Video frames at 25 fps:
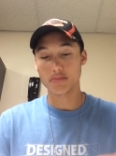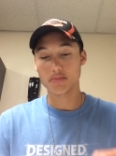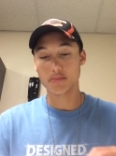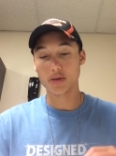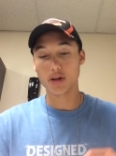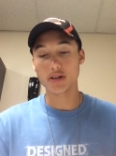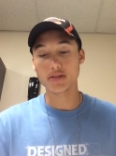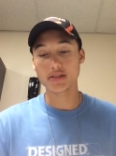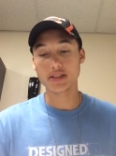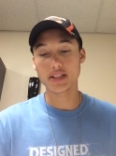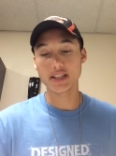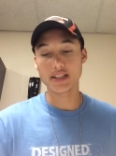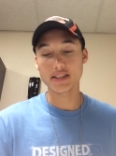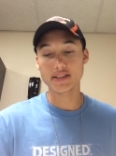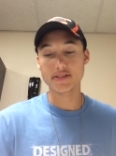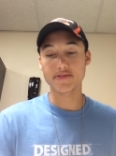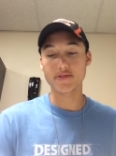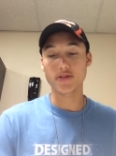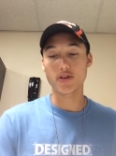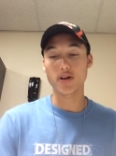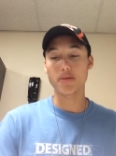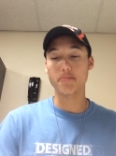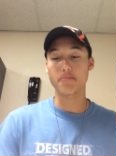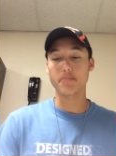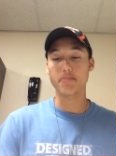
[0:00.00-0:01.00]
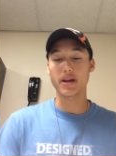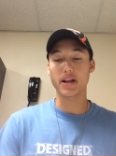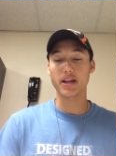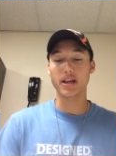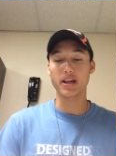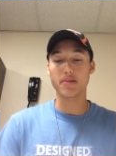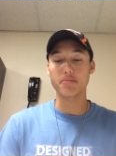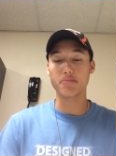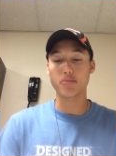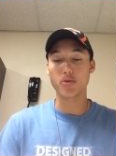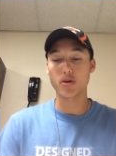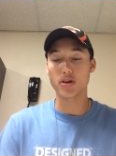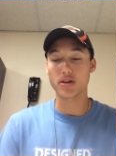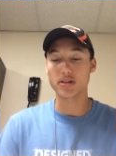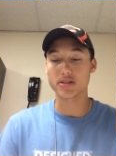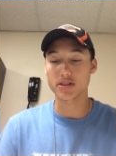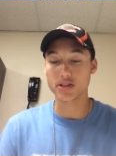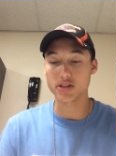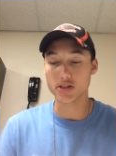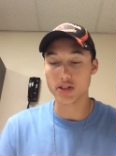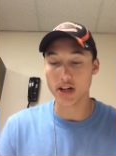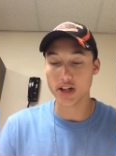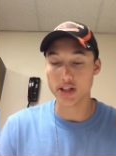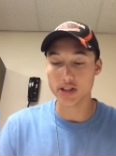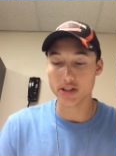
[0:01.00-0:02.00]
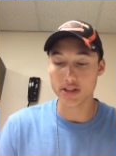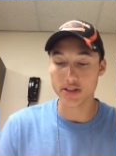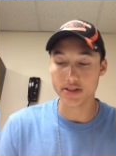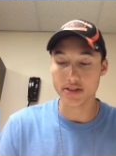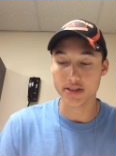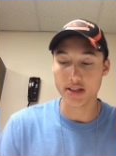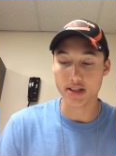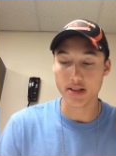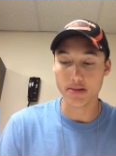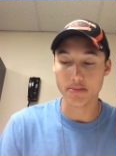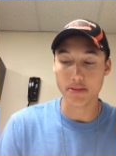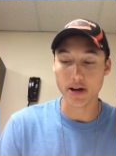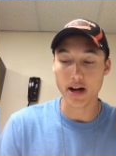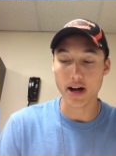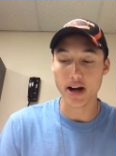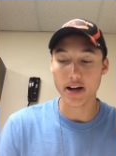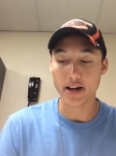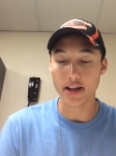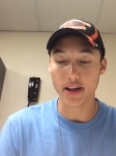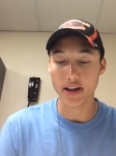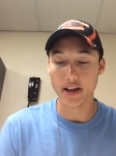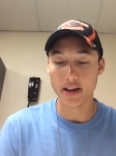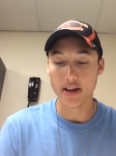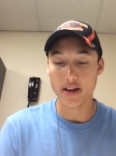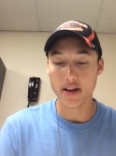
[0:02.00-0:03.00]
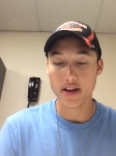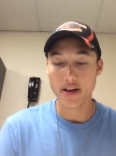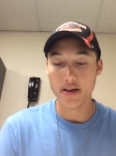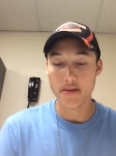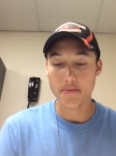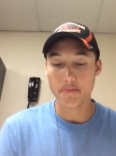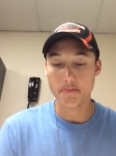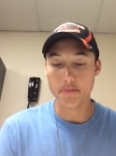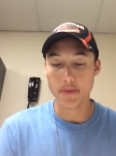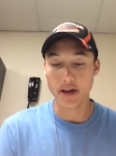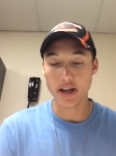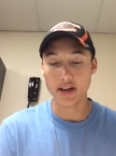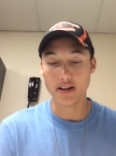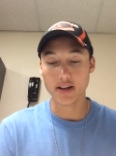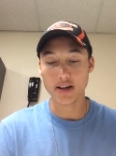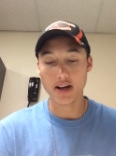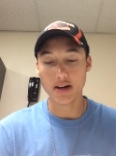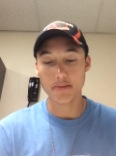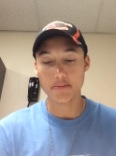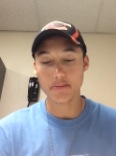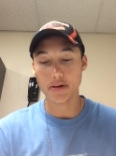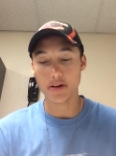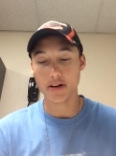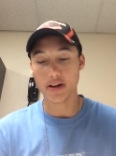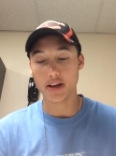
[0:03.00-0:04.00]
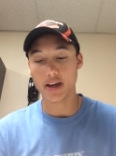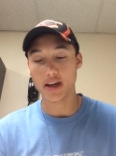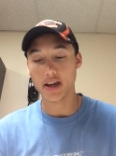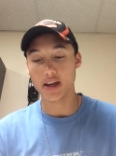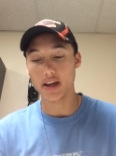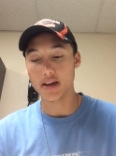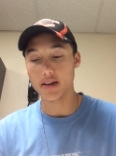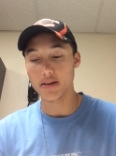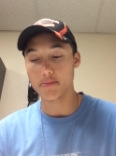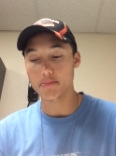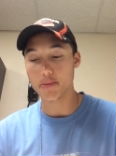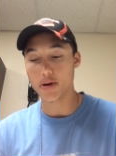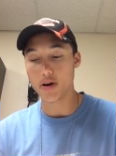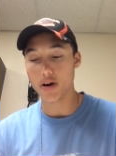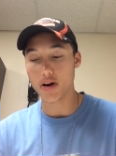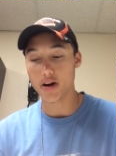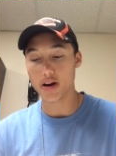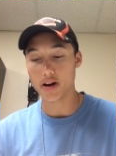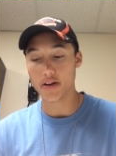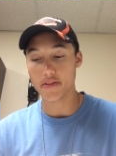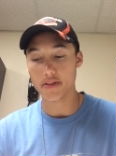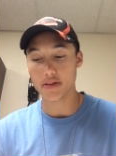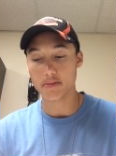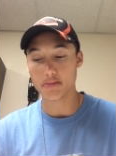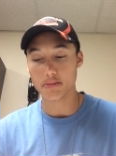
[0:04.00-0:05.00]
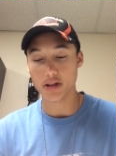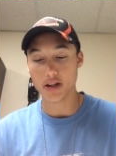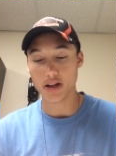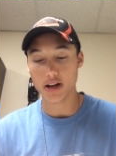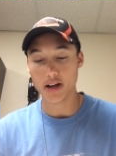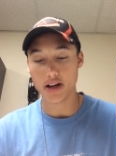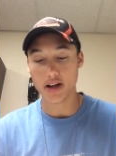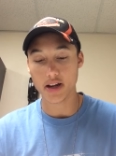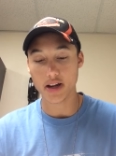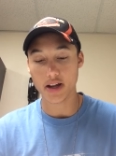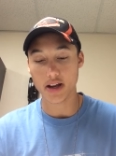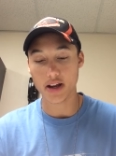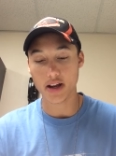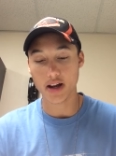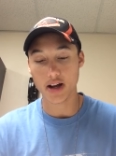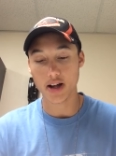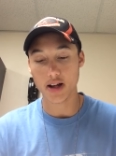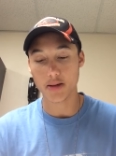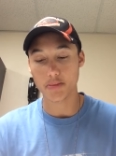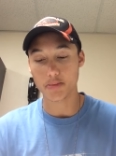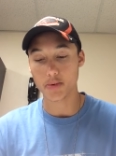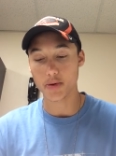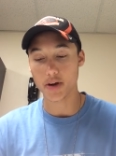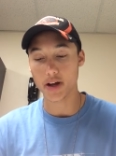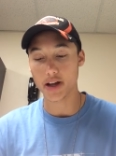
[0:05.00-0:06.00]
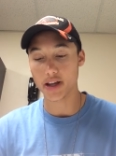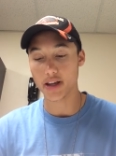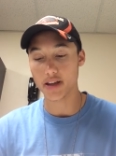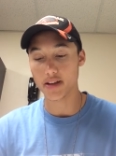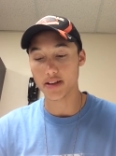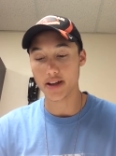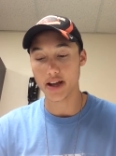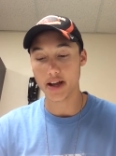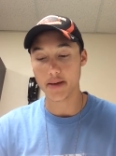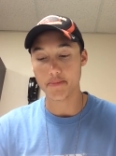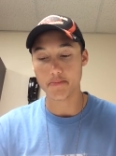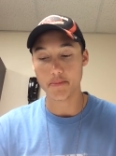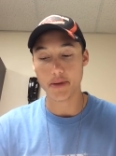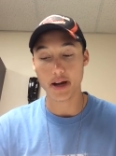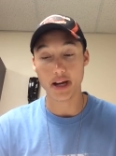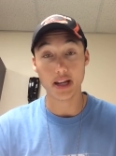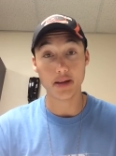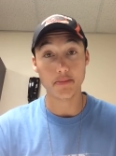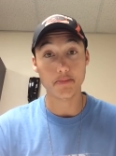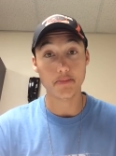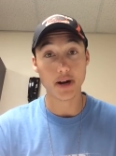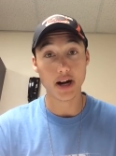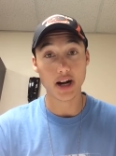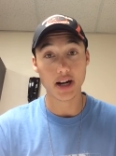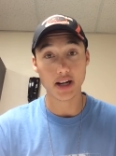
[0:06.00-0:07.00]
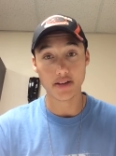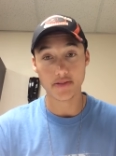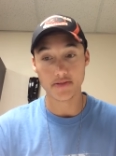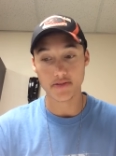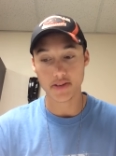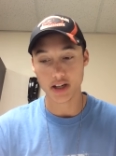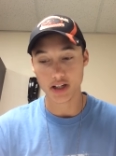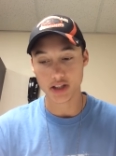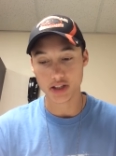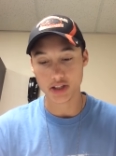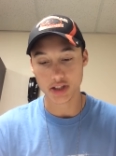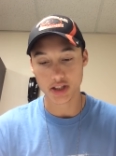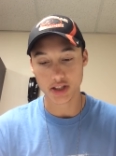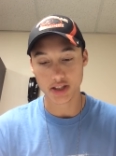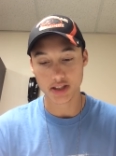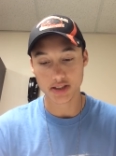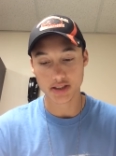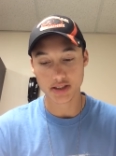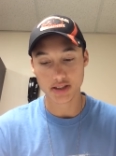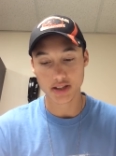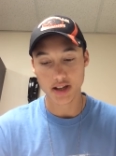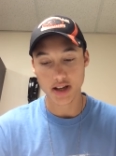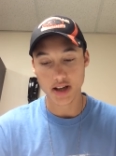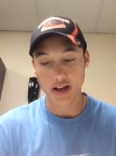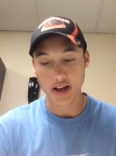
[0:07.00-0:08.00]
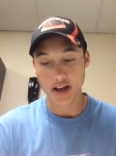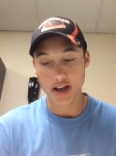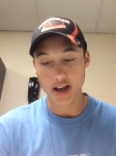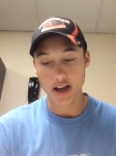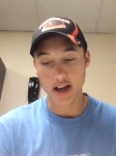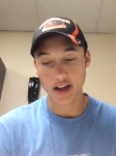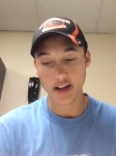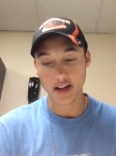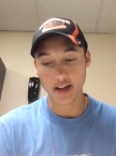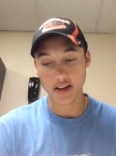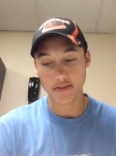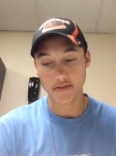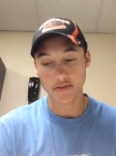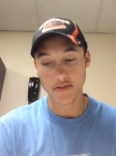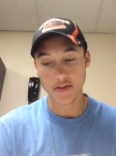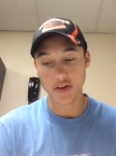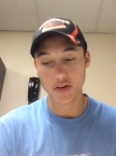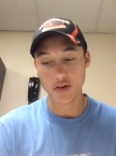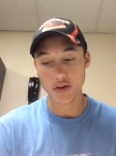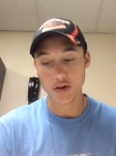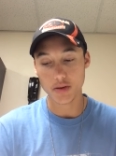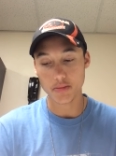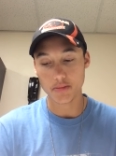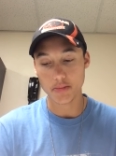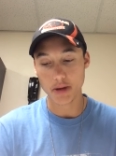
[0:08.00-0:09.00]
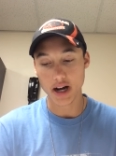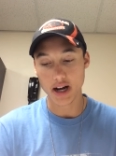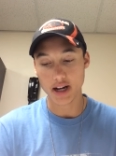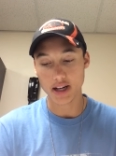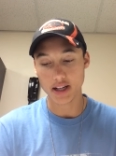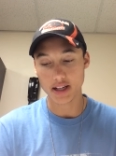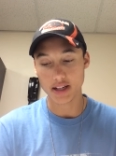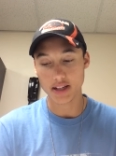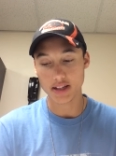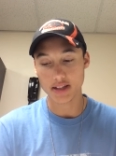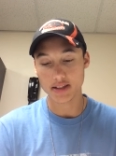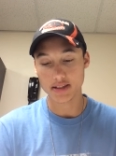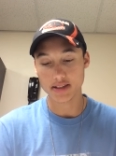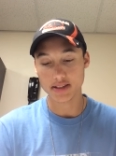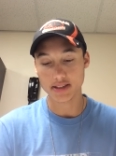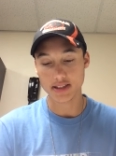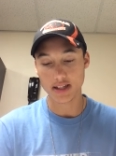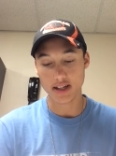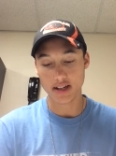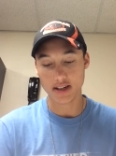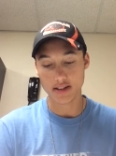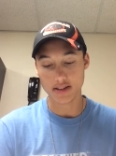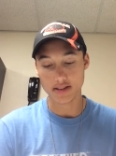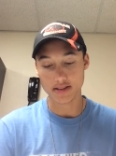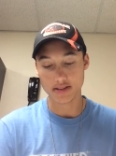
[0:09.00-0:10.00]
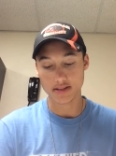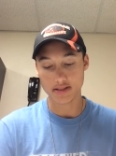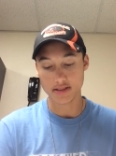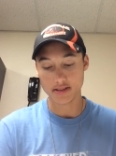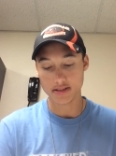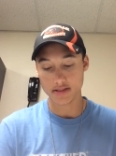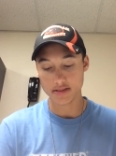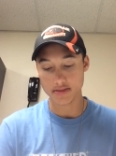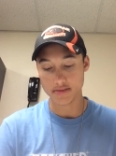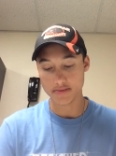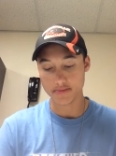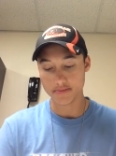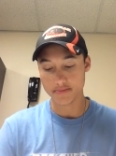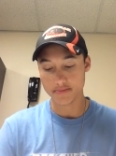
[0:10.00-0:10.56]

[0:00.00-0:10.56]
Proteins form many important structures in the body, make up a key part of the blood, and help regulate many body functions and can fuel body cells.